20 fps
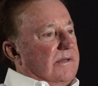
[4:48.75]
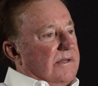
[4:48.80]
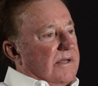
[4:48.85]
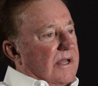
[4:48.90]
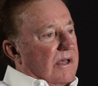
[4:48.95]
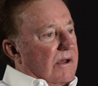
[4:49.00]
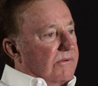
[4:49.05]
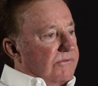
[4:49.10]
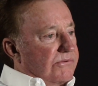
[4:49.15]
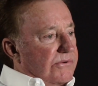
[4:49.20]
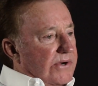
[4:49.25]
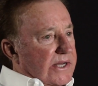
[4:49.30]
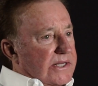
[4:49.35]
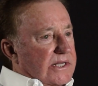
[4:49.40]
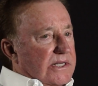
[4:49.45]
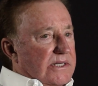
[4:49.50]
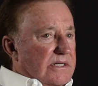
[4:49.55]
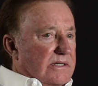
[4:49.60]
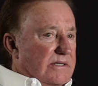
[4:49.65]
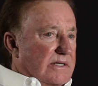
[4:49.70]
Now,
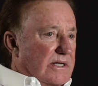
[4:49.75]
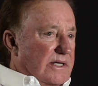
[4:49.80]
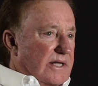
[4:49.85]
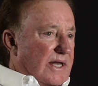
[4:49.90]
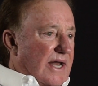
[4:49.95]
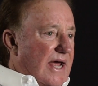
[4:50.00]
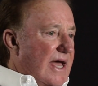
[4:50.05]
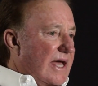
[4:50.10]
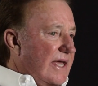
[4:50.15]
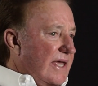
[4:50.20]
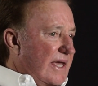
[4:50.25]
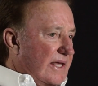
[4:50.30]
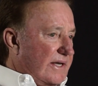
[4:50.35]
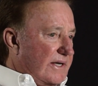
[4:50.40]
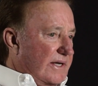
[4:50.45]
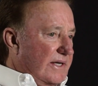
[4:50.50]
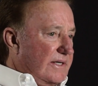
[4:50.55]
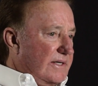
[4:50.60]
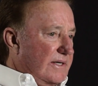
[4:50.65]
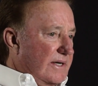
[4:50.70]
Ricky and I had
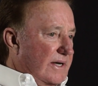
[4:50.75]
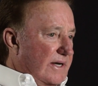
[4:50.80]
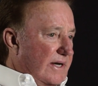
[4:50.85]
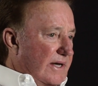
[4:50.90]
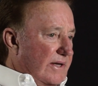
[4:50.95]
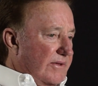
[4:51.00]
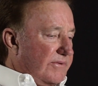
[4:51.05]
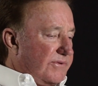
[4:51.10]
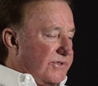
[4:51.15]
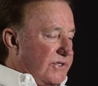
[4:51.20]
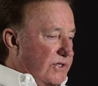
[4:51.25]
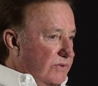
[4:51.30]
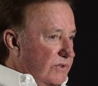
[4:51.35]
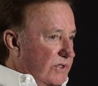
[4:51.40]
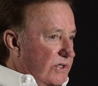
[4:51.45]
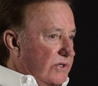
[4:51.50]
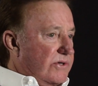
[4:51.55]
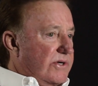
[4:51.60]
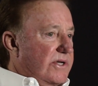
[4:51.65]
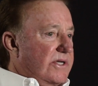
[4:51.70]
a uh,
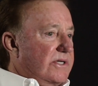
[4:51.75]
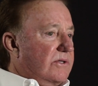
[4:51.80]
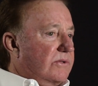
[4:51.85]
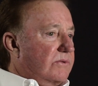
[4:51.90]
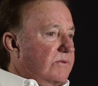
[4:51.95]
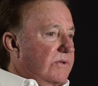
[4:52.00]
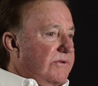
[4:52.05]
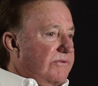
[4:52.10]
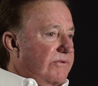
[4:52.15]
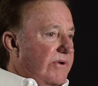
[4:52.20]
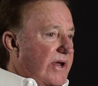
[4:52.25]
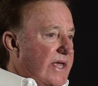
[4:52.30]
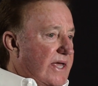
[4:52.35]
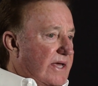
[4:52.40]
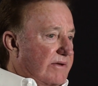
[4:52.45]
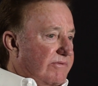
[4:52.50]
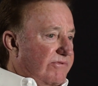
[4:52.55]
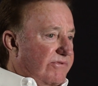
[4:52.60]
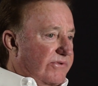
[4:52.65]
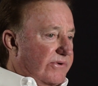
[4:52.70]
two-year deal. We
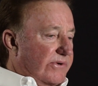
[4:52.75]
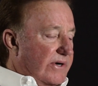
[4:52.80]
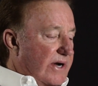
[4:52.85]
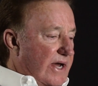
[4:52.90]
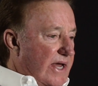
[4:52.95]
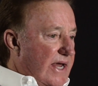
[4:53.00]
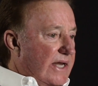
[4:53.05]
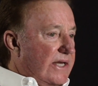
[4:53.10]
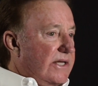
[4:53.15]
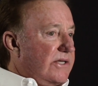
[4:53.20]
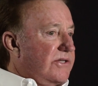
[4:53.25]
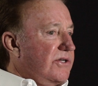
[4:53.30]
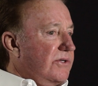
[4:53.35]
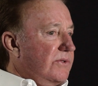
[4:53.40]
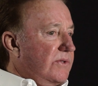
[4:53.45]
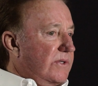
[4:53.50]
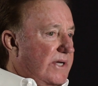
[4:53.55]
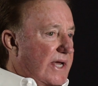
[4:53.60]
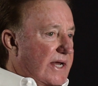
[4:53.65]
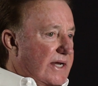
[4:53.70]
ran for
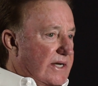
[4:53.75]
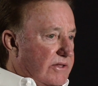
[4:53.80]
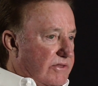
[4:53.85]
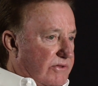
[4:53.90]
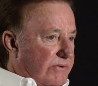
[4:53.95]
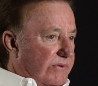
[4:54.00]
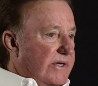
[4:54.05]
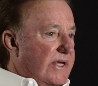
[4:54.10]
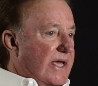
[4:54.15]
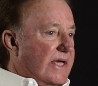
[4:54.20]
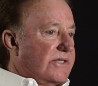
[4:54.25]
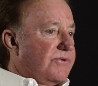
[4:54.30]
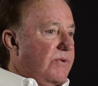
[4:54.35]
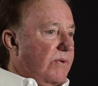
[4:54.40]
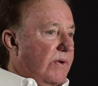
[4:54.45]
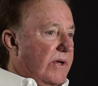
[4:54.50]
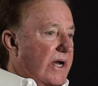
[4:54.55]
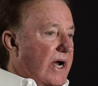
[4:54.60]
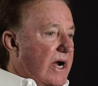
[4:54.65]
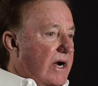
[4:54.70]
82 and 83. That's
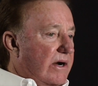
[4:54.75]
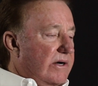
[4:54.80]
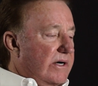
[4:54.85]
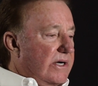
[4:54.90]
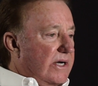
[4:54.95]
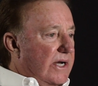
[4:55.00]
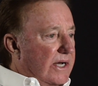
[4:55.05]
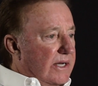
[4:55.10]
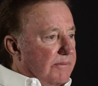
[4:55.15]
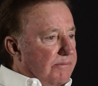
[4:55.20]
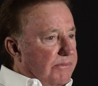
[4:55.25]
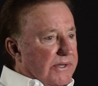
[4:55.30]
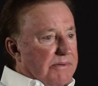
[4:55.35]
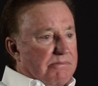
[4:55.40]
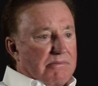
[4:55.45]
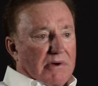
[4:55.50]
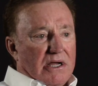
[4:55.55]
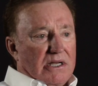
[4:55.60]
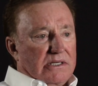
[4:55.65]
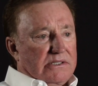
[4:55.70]
what our uh,
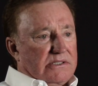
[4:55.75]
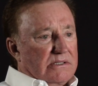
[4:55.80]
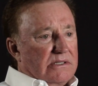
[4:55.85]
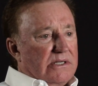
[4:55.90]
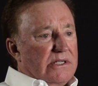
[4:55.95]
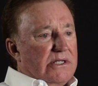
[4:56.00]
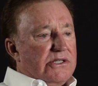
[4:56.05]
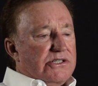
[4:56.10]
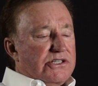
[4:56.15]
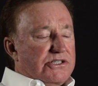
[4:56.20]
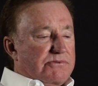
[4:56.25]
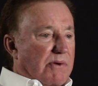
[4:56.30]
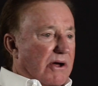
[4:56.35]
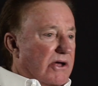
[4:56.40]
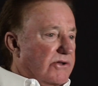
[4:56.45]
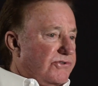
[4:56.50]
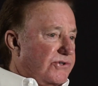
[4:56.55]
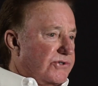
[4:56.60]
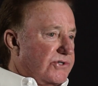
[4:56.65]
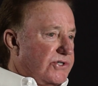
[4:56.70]
Piedmont
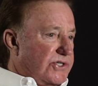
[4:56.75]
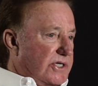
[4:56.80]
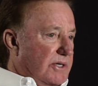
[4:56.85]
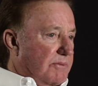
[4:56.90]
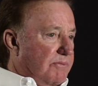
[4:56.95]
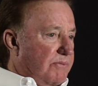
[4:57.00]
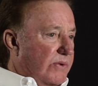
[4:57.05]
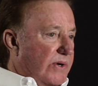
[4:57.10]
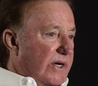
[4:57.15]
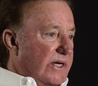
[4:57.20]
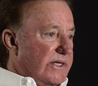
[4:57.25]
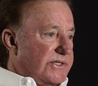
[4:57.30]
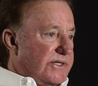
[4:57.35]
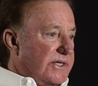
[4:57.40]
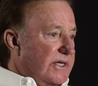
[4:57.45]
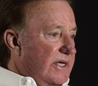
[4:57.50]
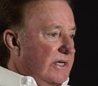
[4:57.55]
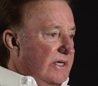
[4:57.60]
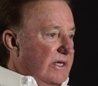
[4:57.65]
sponsorship was.